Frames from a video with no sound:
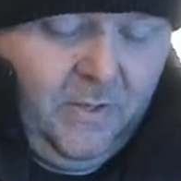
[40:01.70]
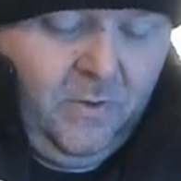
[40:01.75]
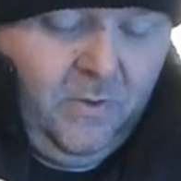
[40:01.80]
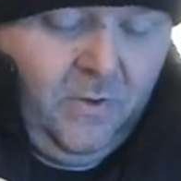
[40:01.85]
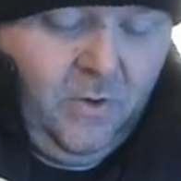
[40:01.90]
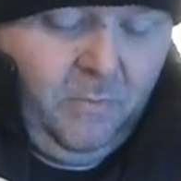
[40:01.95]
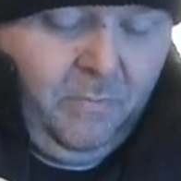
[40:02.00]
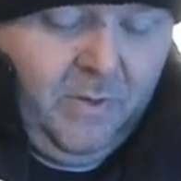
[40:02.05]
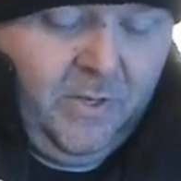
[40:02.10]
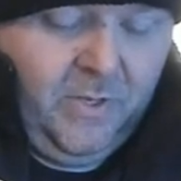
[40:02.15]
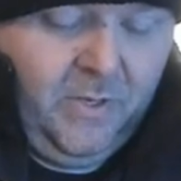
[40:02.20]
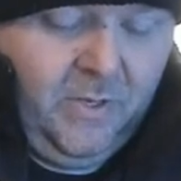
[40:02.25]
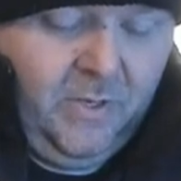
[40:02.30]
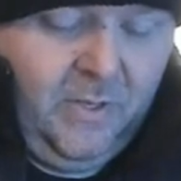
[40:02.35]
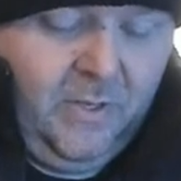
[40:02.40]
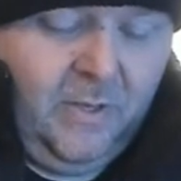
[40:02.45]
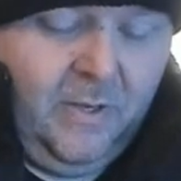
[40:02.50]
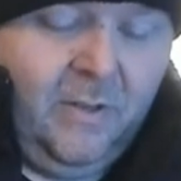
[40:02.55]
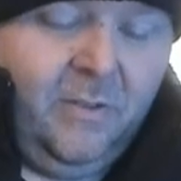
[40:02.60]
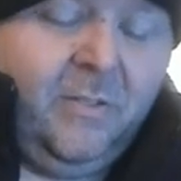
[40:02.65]
know. But
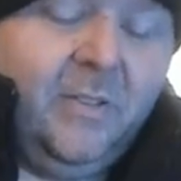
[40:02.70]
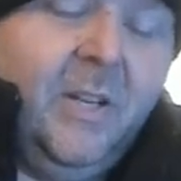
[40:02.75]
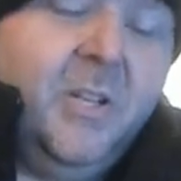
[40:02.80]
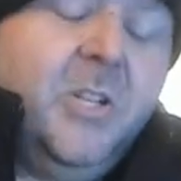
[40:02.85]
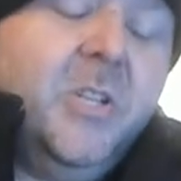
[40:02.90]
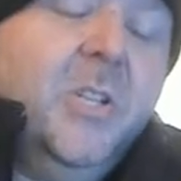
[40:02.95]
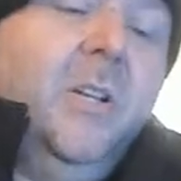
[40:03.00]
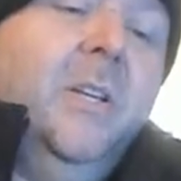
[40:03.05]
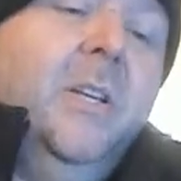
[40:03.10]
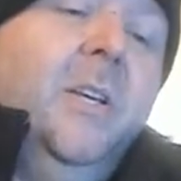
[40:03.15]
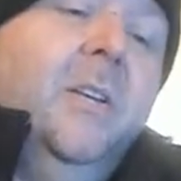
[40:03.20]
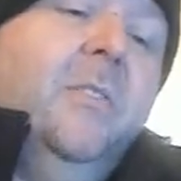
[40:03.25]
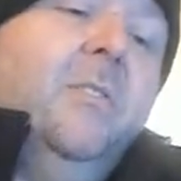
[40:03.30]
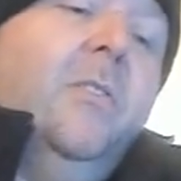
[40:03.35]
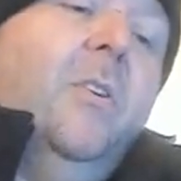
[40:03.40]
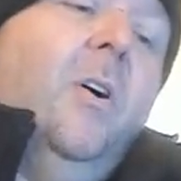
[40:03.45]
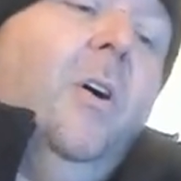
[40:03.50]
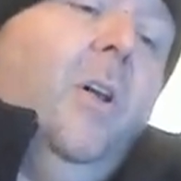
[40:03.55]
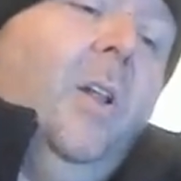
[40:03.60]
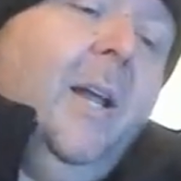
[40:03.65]
essentially, it's
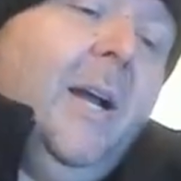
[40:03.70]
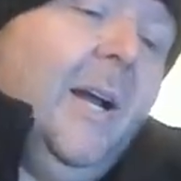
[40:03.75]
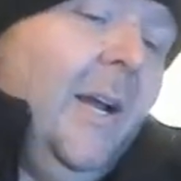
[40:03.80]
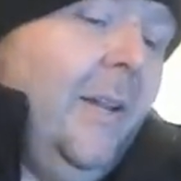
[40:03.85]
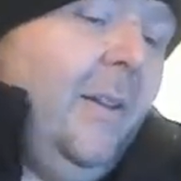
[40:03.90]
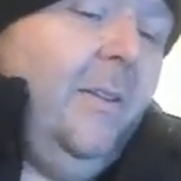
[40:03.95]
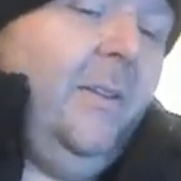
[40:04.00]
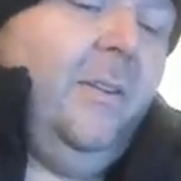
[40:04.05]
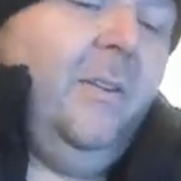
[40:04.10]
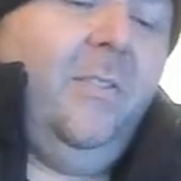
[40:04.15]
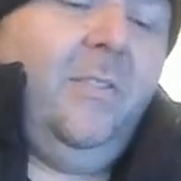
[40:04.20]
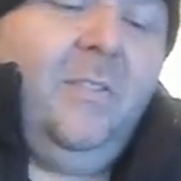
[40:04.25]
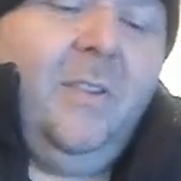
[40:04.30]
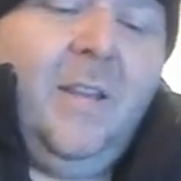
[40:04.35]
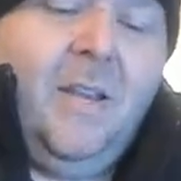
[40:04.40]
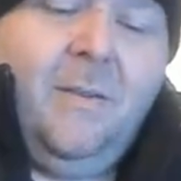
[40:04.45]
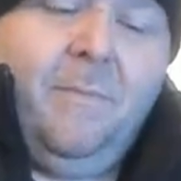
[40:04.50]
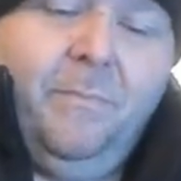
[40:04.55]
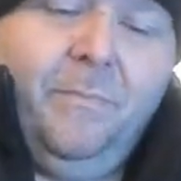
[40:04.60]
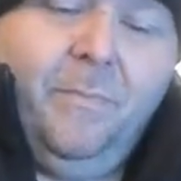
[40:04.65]
all on the same